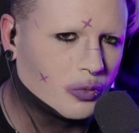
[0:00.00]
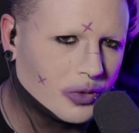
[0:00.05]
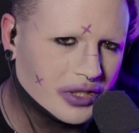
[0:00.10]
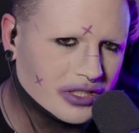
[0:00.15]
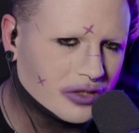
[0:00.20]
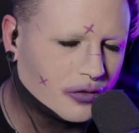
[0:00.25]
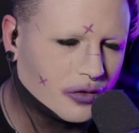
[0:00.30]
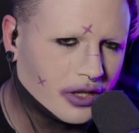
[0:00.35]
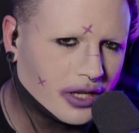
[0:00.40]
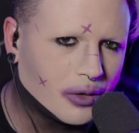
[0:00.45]

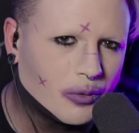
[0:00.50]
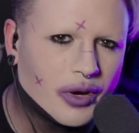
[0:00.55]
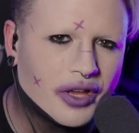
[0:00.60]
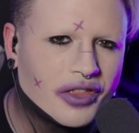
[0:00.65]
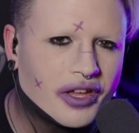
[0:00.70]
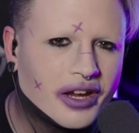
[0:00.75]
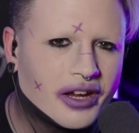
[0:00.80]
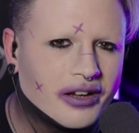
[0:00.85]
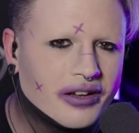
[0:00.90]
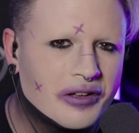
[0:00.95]
wistfully where
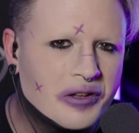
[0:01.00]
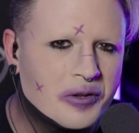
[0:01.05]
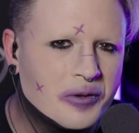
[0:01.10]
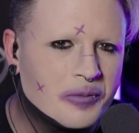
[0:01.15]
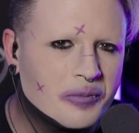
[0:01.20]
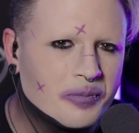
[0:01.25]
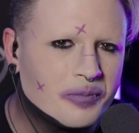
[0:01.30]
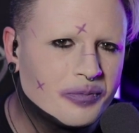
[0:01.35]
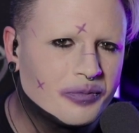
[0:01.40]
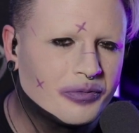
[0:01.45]
they
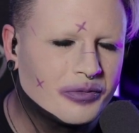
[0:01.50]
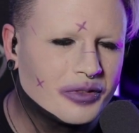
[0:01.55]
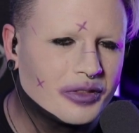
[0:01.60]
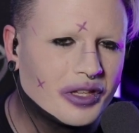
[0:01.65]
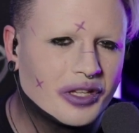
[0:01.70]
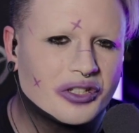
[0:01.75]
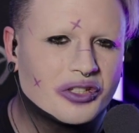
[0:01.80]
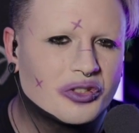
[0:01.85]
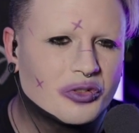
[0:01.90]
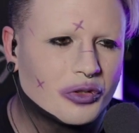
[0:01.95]

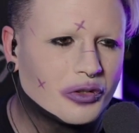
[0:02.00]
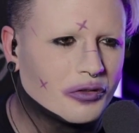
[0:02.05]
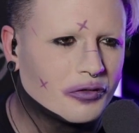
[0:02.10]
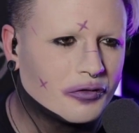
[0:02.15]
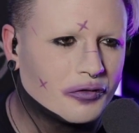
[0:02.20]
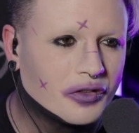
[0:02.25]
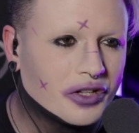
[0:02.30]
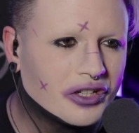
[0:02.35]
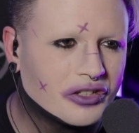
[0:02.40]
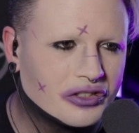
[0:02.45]
sort of
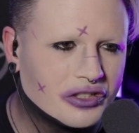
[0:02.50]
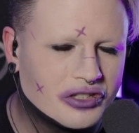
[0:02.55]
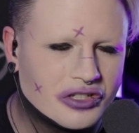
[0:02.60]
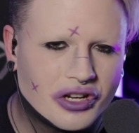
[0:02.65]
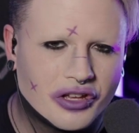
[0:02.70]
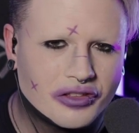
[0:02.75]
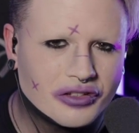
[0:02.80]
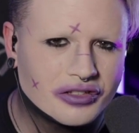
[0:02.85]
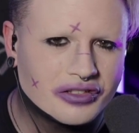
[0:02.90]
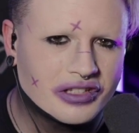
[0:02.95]
finish each
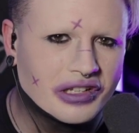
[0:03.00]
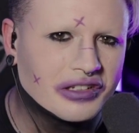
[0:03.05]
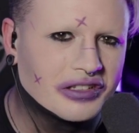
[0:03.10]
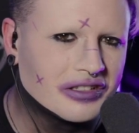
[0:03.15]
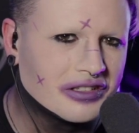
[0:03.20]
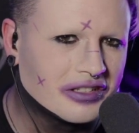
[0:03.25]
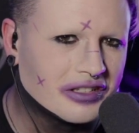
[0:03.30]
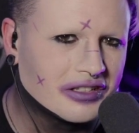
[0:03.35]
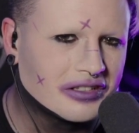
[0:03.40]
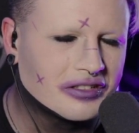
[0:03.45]
other's
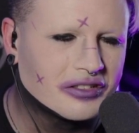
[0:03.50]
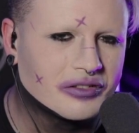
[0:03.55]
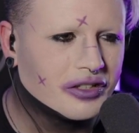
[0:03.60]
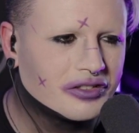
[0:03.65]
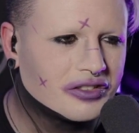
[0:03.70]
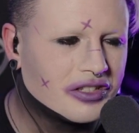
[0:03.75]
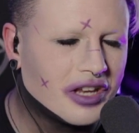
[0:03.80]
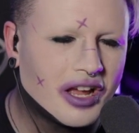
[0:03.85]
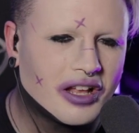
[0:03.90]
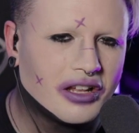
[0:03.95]
sentences and
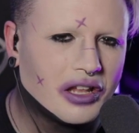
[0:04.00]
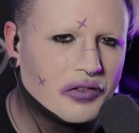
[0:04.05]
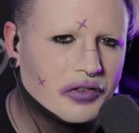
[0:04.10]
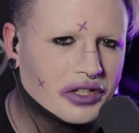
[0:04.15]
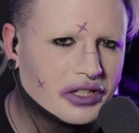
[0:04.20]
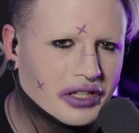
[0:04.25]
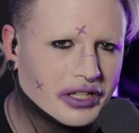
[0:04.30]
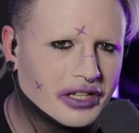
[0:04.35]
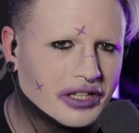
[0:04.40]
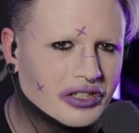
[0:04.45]
stare
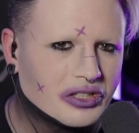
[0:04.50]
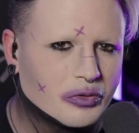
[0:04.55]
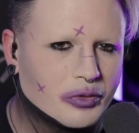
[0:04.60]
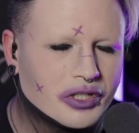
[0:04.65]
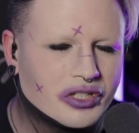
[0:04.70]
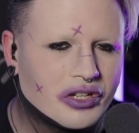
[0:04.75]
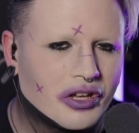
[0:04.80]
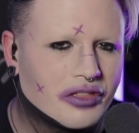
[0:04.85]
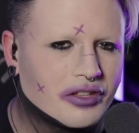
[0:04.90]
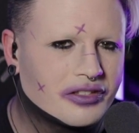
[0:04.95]
lovingly into
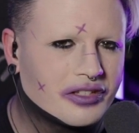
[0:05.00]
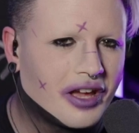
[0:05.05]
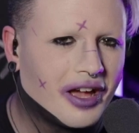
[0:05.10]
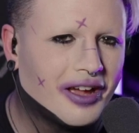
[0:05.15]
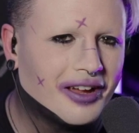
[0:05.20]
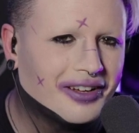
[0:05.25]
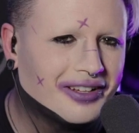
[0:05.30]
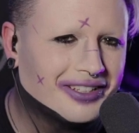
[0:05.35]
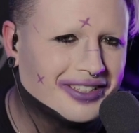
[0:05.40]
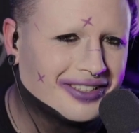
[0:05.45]
each other's
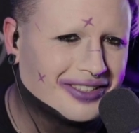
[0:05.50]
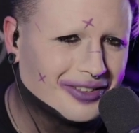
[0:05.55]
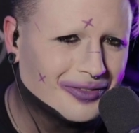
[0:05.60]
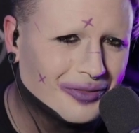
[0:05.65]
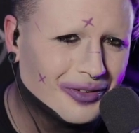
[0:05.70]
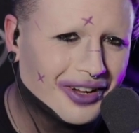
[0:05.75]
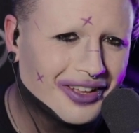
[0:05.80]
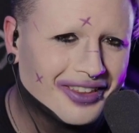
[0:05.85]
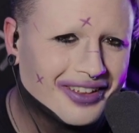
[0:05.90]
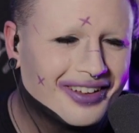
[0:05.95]
eyes and
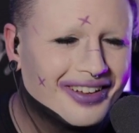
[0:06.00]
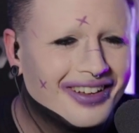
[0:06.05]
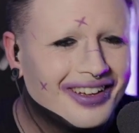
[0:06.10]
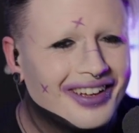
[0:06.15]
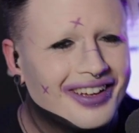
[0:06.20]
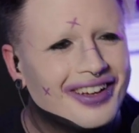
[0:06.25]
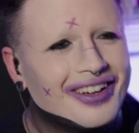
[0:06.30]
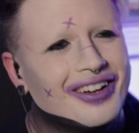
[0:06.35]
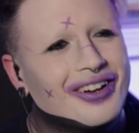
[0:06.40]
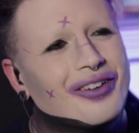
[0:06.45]

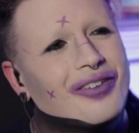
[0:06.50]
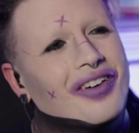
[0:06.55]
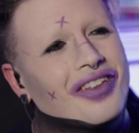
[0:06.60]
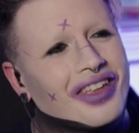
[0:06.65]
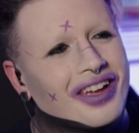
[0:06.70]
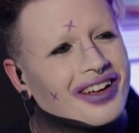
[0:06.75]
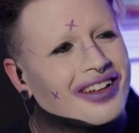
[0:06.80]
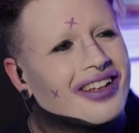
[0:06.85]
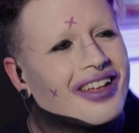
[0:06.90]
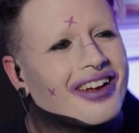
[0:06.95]
where
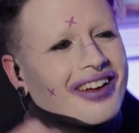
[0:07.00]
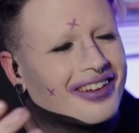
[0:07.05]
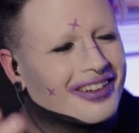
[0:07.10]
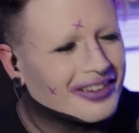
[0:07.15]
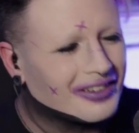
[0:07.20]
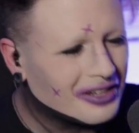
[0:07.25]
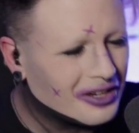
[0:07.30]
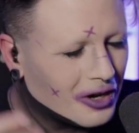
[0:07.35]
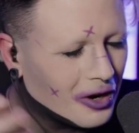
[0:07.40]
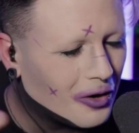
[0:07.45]
they like,
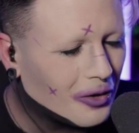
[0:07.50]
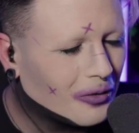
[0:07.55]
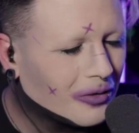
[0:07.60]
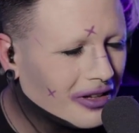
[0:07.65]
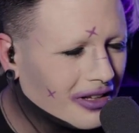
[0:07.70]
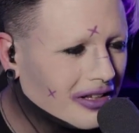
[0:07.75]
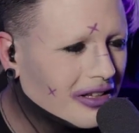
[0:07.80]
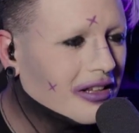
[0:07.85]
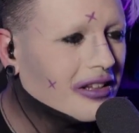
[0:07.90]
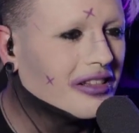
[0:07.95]
you know,
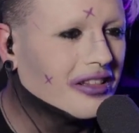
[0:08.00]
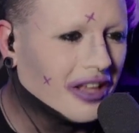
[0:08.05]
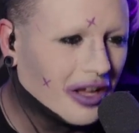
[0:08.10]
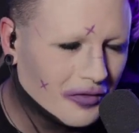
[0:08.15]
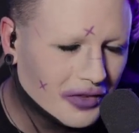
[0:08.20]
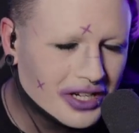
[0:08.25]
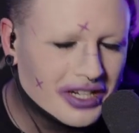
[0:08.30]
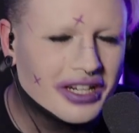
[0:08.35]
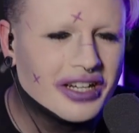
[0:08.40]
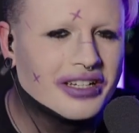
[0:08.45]

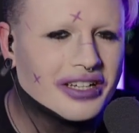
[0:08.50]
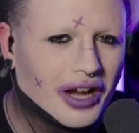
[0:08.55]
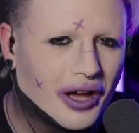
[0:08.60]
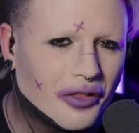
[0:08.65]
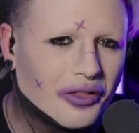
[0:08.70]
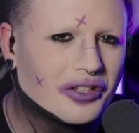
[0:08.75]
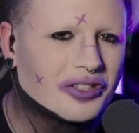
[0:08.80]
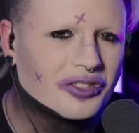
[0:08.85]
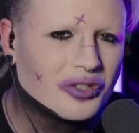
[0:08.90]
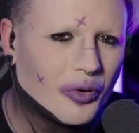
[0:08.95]
lovingly tell
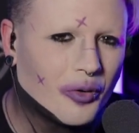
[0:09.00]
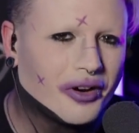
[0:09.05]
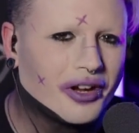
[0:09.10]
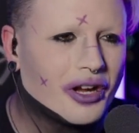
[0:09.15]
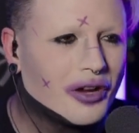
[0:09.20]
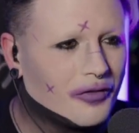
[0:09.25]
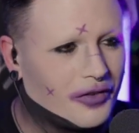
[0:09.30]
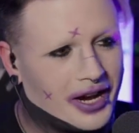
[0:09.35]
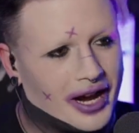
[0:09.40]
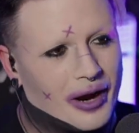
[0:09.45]
the story
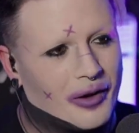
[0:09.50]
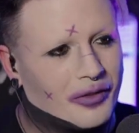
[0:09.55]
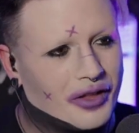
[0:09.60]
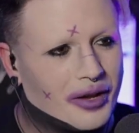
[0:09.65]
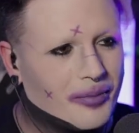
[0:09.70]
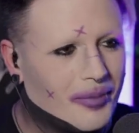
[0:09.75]
of how they